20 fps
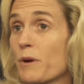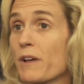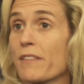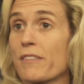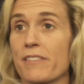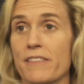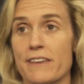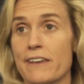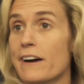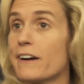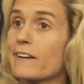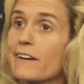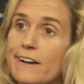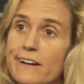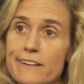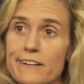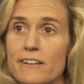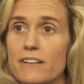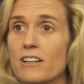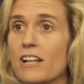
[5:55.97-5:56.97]
with the Young
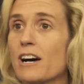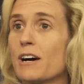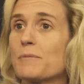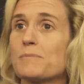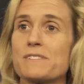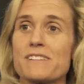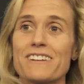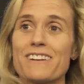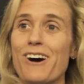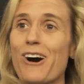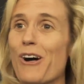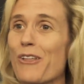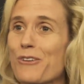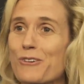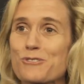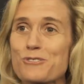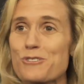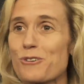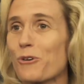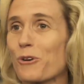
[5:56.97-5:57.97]
Gun clubs and all those